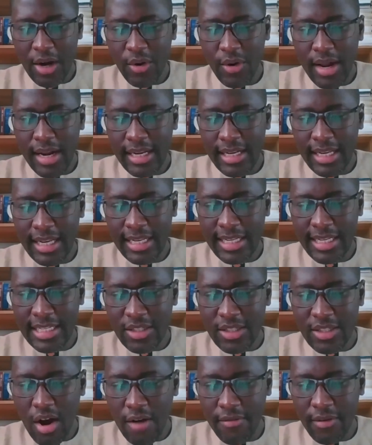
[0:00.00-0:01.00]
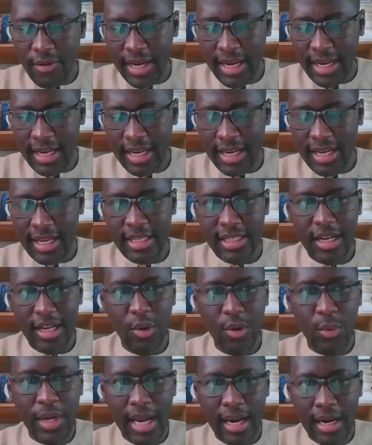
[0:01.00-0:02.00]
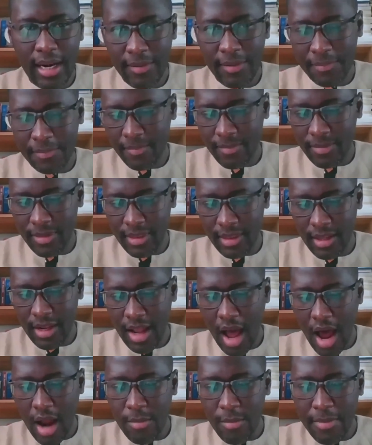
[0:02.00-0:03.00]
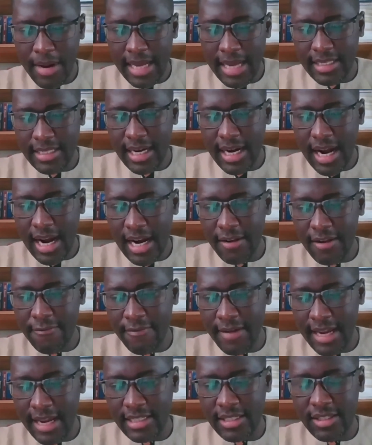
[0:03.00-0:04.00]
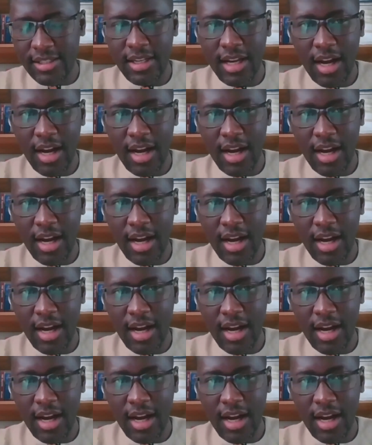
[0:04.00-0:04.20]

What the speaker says: currently discovering the real, albeit ugly face